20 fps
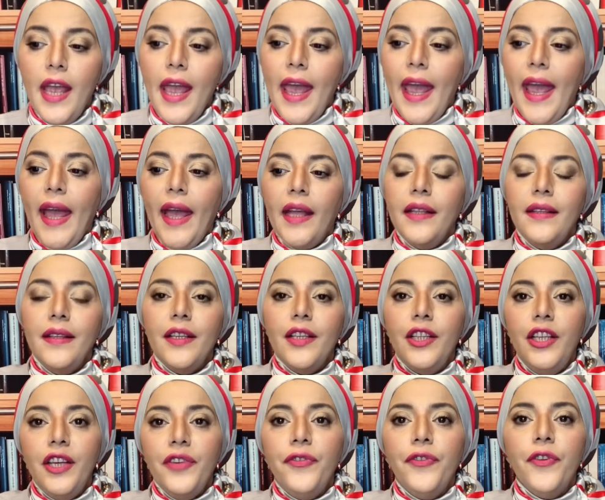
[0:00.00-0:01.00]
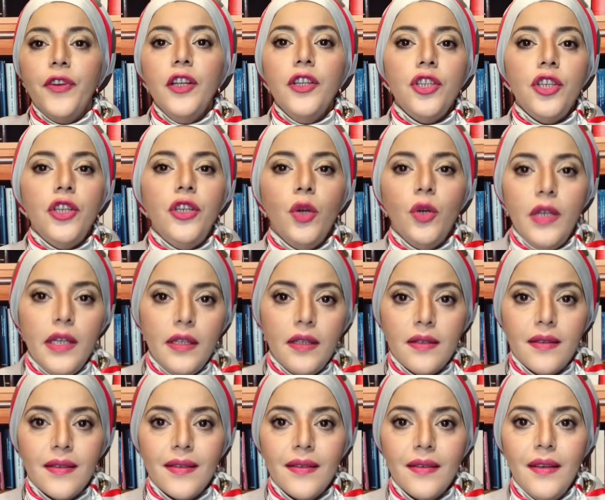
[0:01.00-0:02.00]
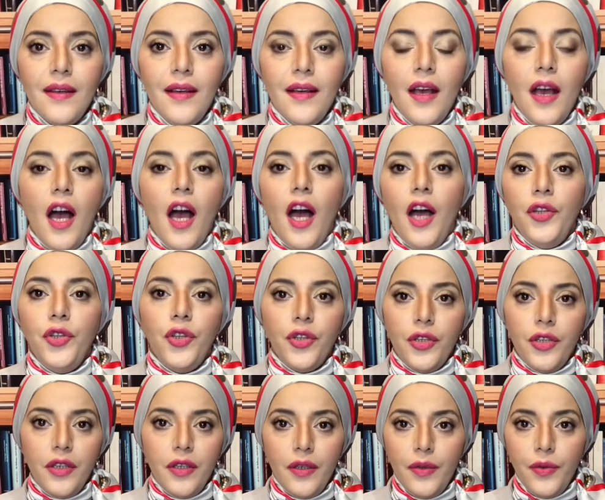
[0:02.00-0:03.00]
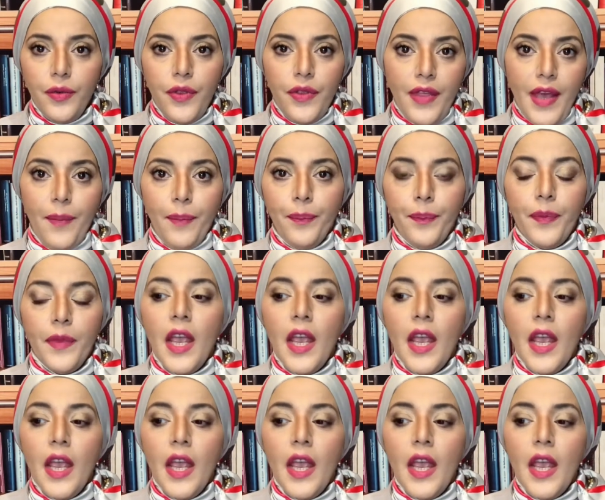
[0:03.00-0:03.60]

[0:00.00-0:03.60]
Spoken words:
and different units under them.